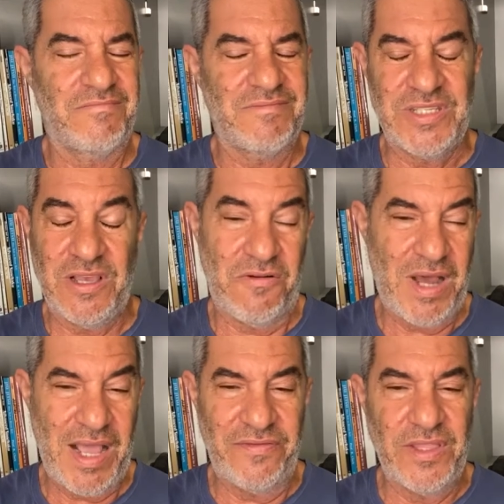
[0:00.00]
So
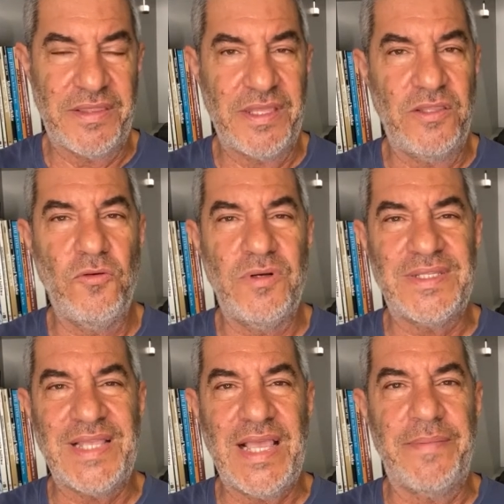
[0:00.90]
I have nothing new to
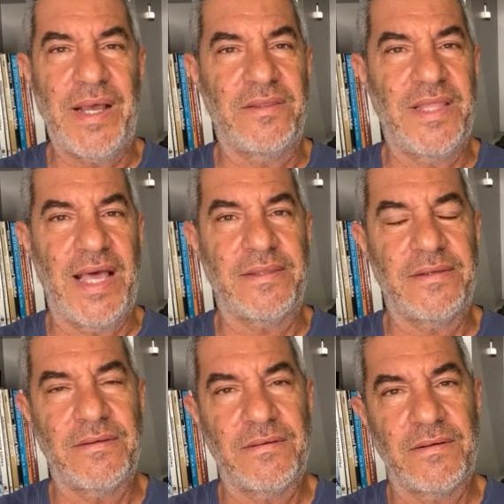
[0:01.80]
say about that.
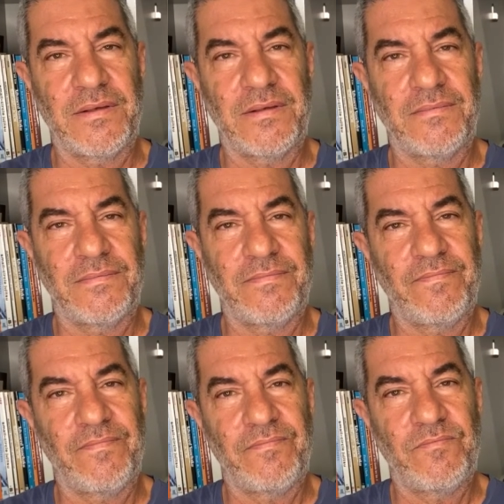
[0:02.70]

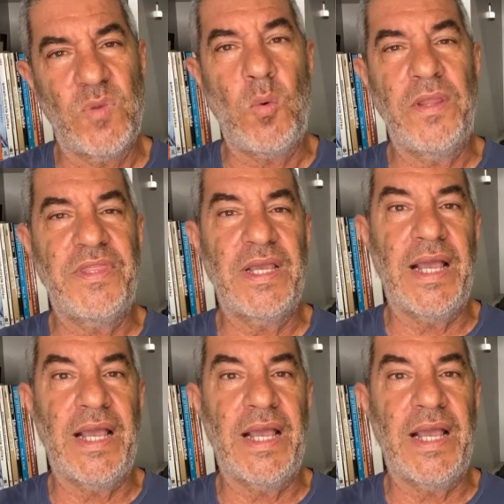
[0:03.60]
But one thing